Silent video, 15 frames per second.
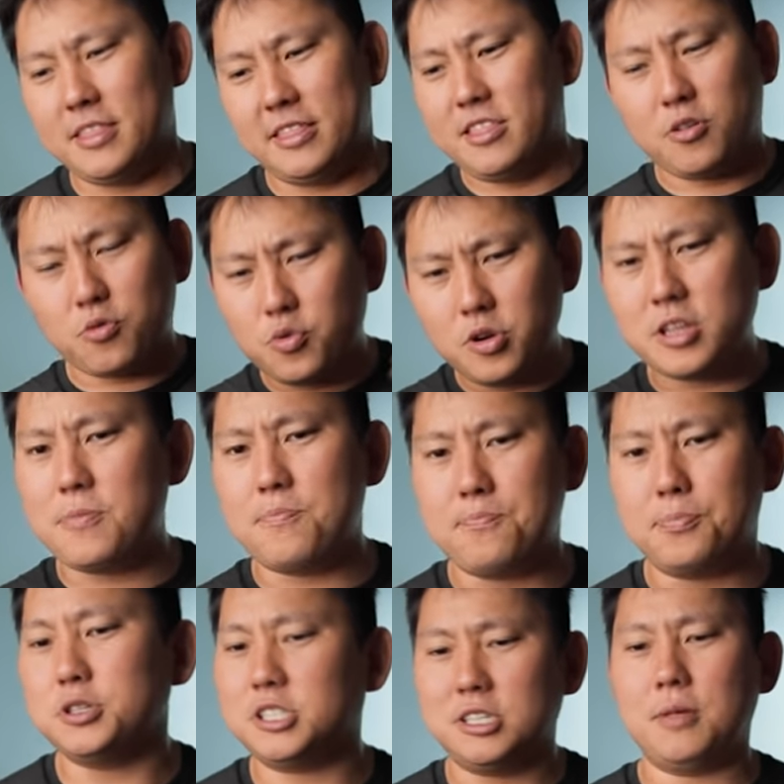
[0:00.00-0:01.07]
They're really
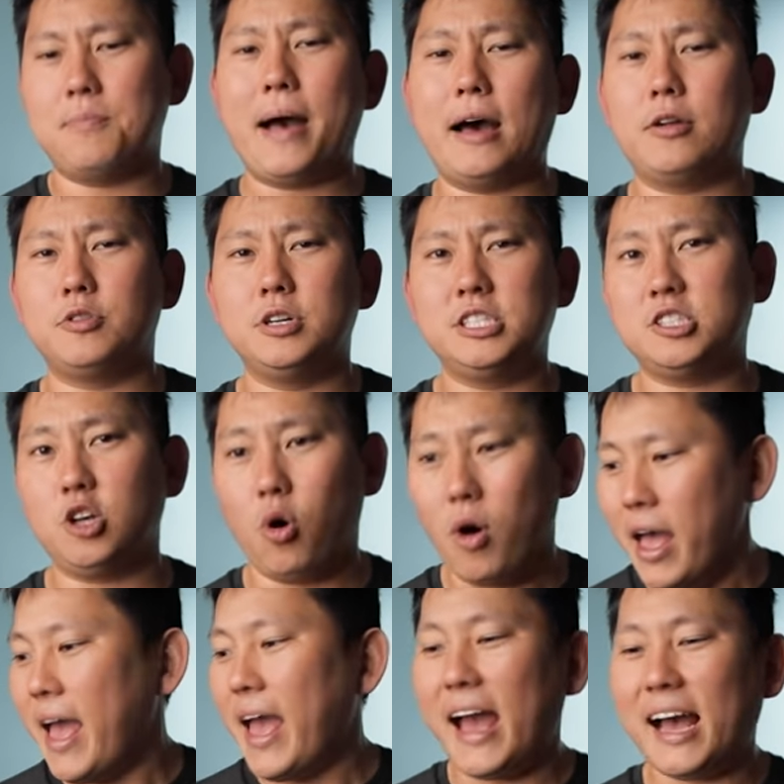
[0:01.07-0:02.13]
pushing the boundaries, so
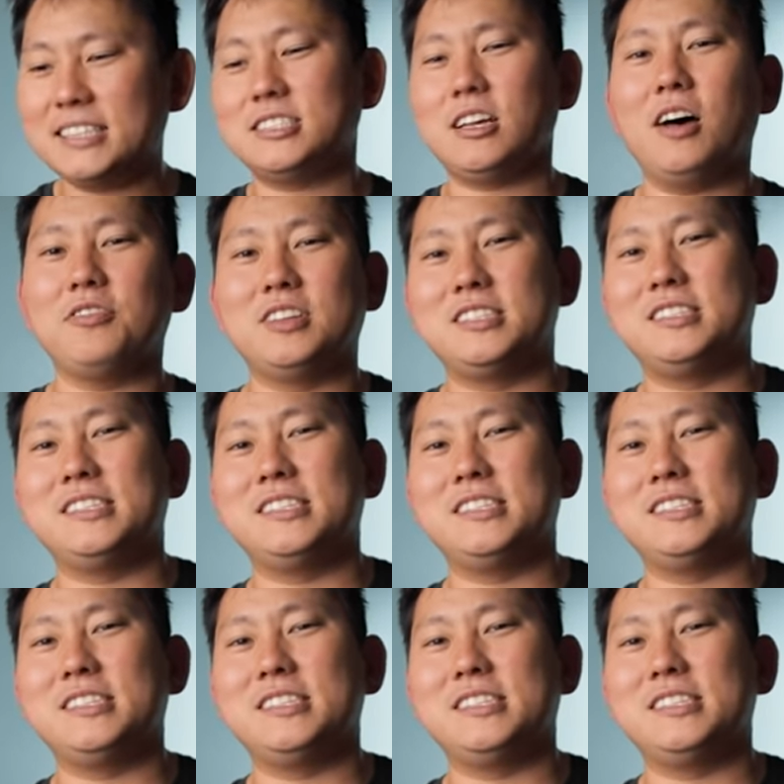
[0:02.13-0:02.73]
hats off to